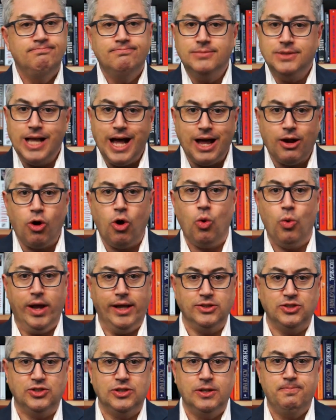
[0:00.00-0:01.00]
Not
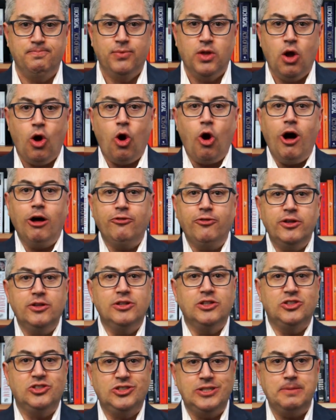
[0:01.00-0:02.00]
always. Often
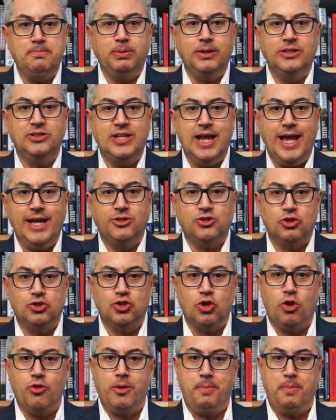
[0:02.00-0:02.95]
the simplest answers are